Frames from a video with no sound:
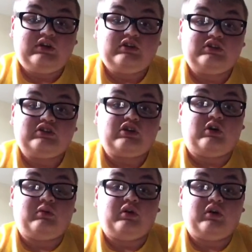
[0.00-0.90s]

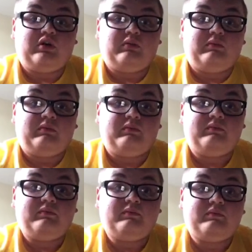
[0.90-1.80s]
so
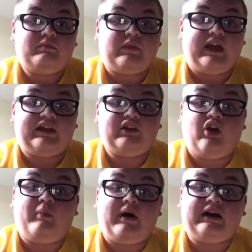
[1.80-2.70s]
I can
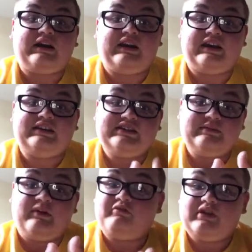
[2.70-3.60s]
go back and I can see
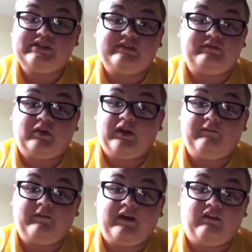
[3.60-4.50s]
my friends at Funky
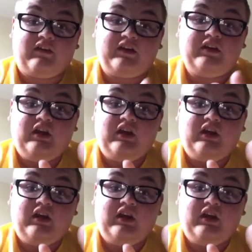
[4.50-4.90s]
Fairy.